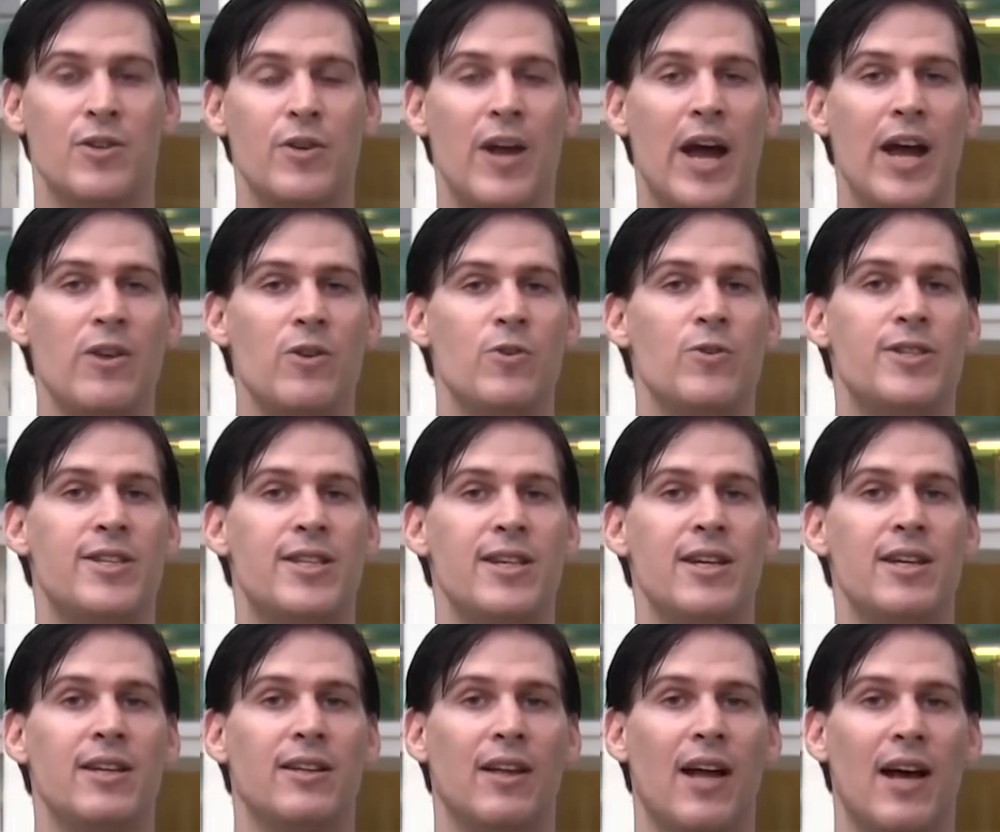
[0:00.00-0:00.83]
So now you
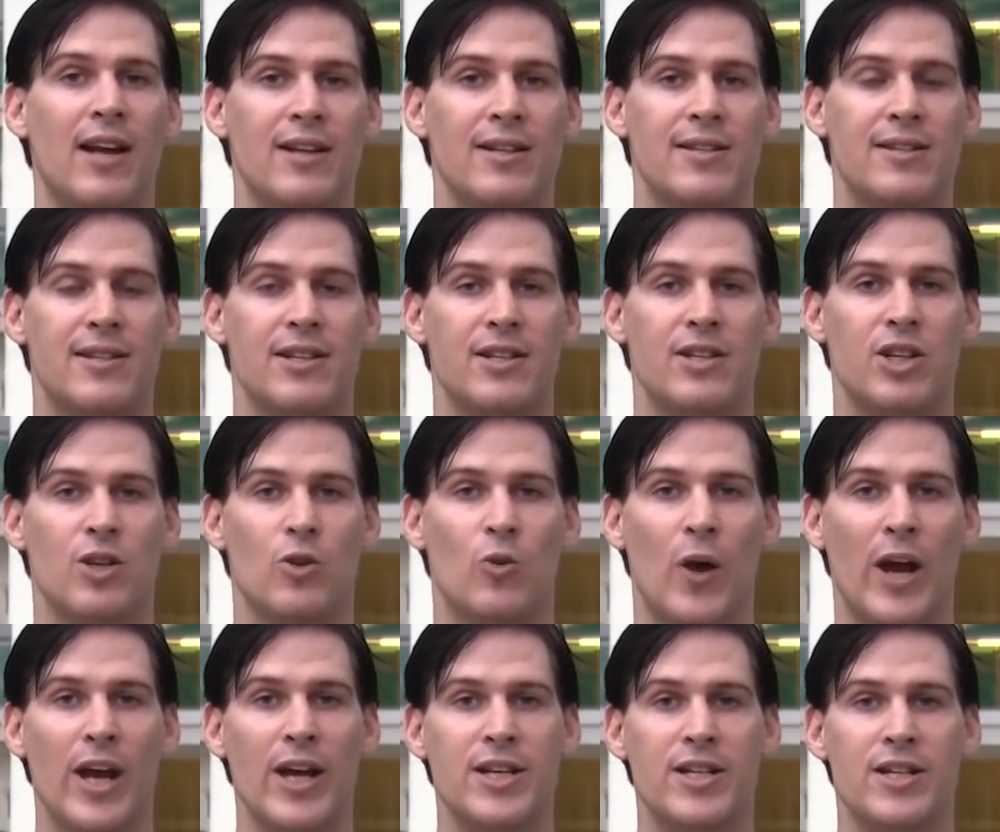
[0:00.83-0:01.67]
see a lot of
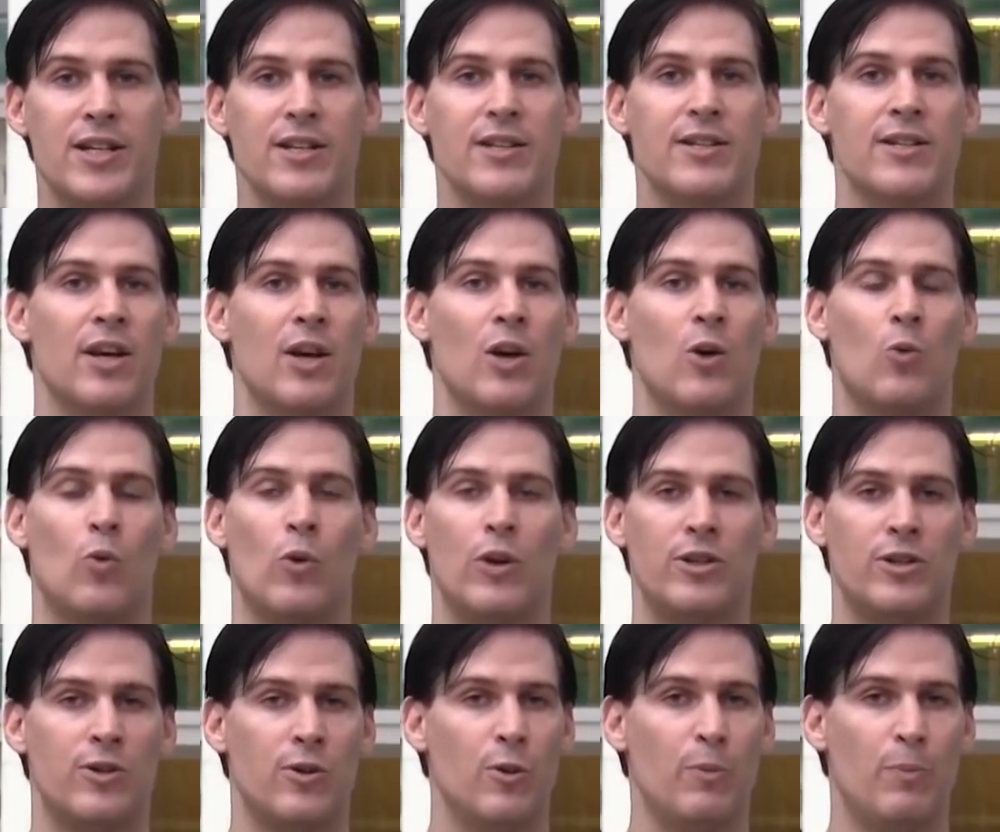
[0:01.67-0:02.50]
situations
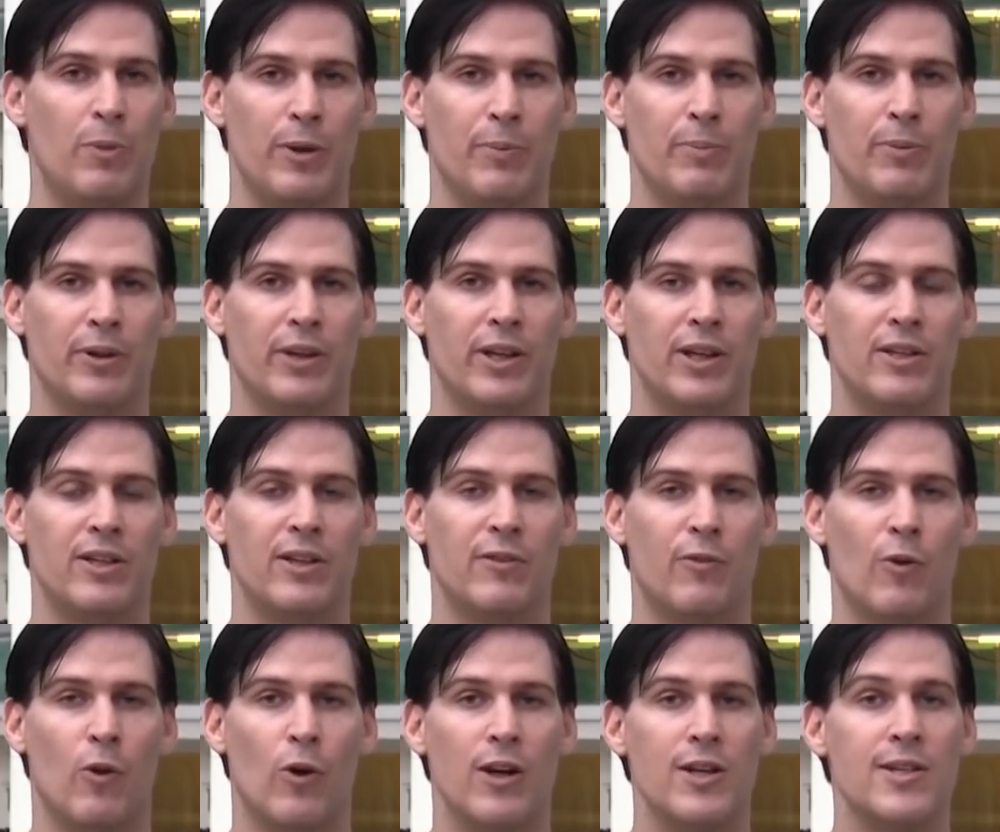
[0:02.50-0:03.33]
where two people get
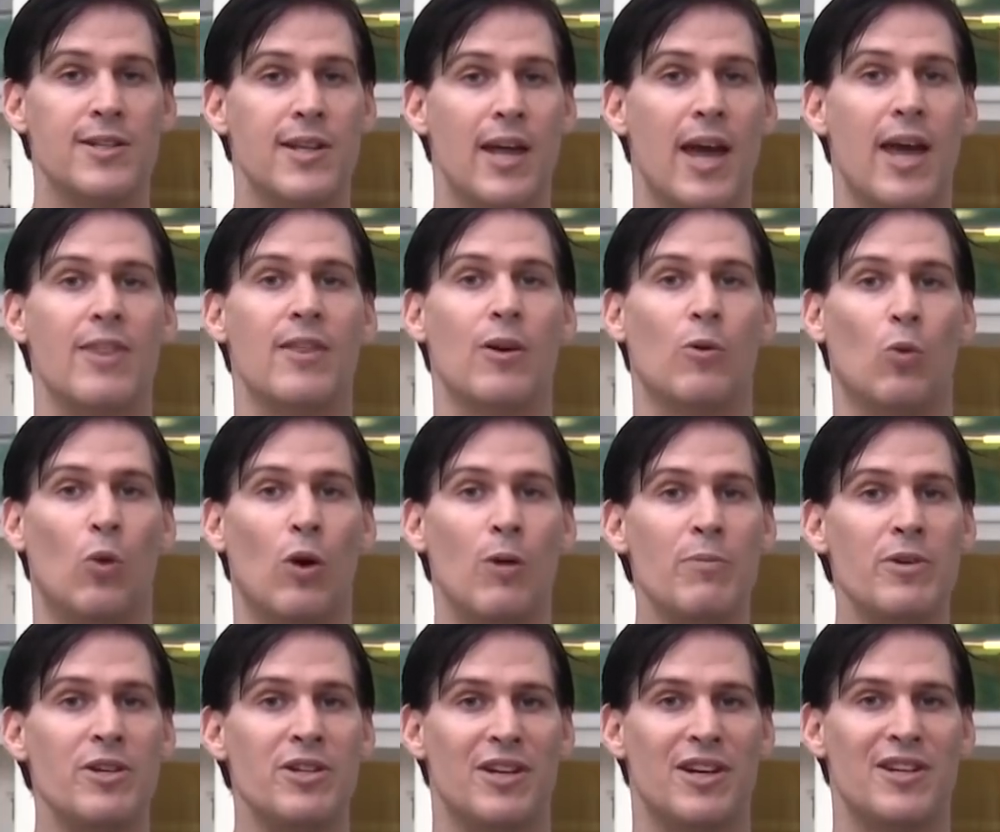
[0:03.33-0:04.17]
divorced and the
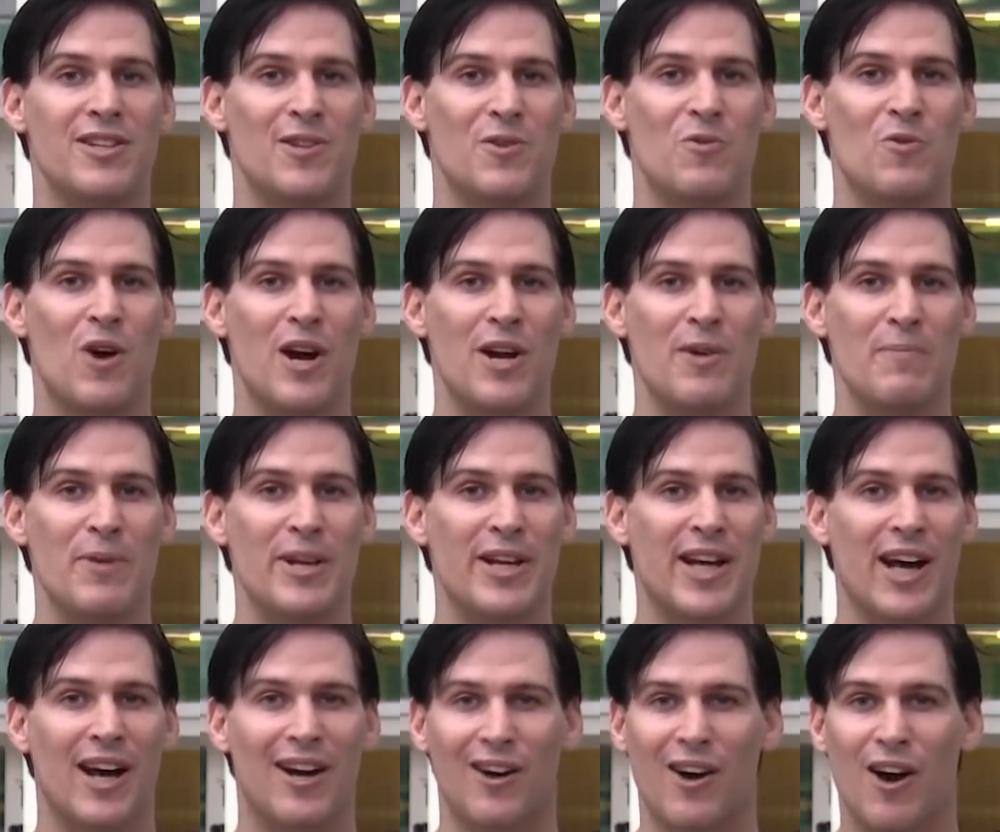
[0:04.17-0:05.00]
woman doesn't want to be
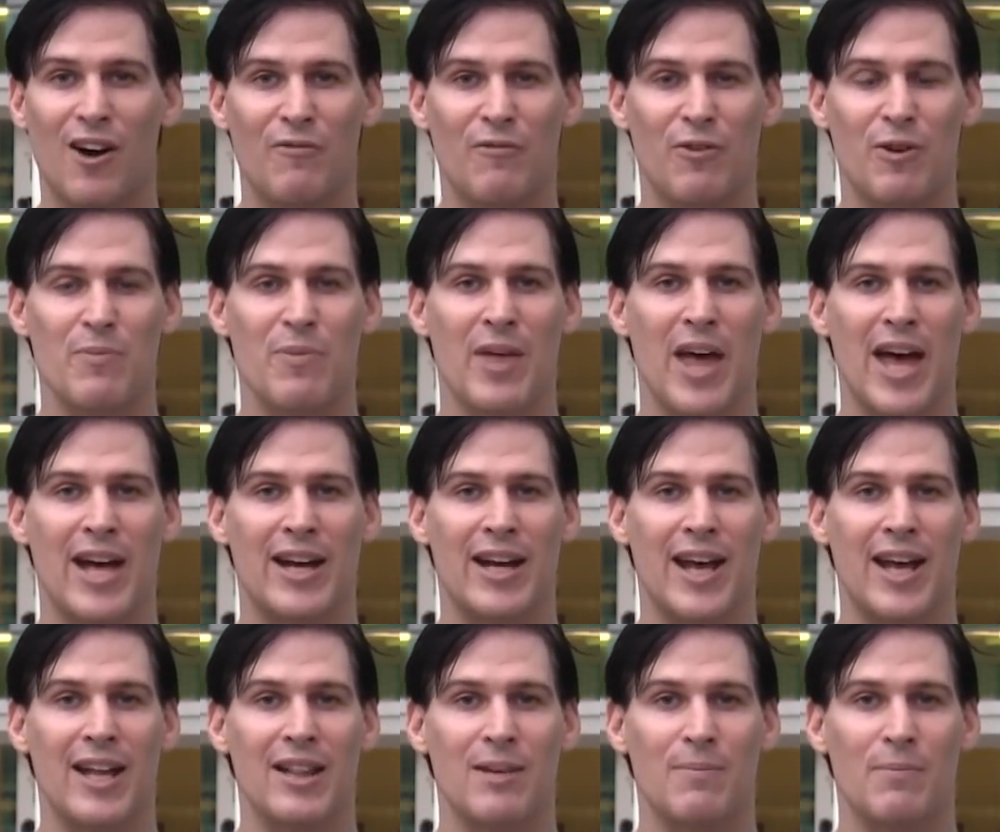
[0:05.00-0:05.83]
cut off from that
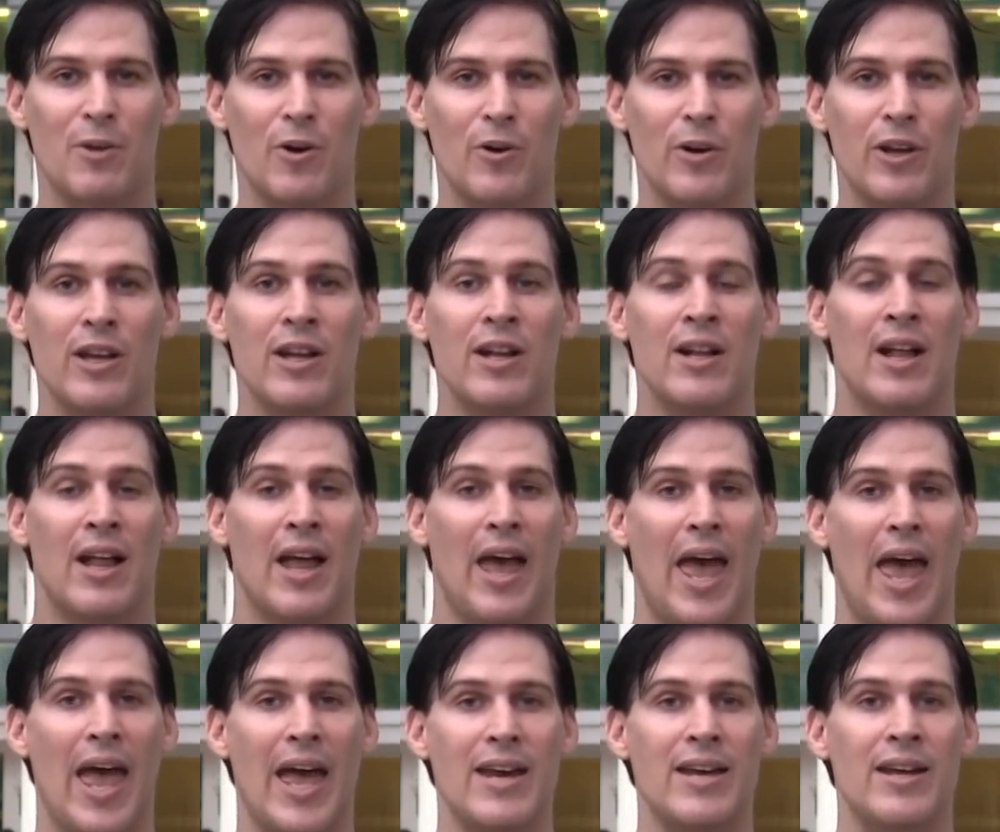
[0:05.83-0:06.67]
alimony,
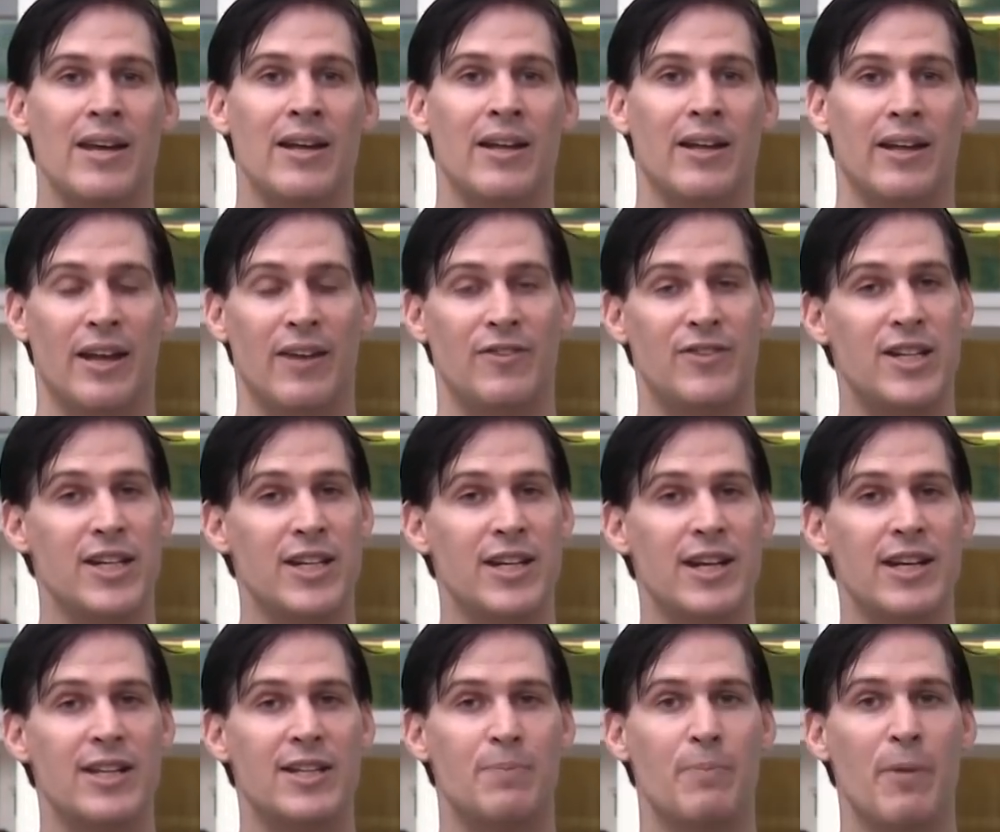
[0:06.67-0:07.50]
and if
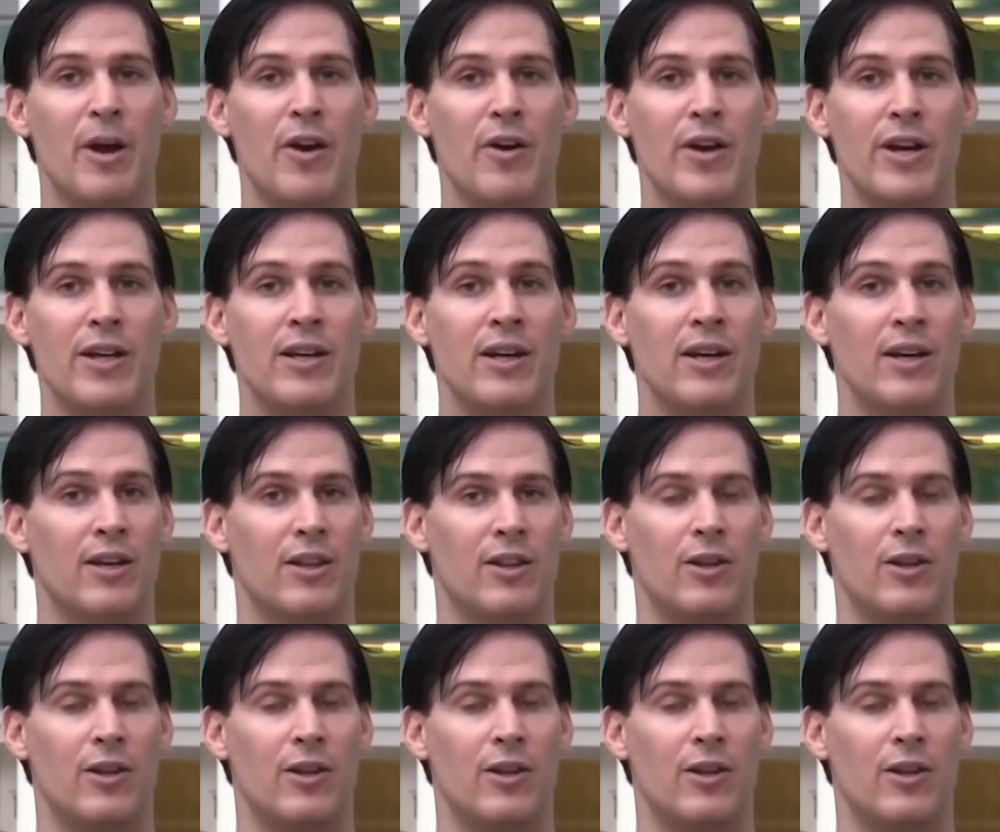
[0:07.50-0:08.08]
she gets married,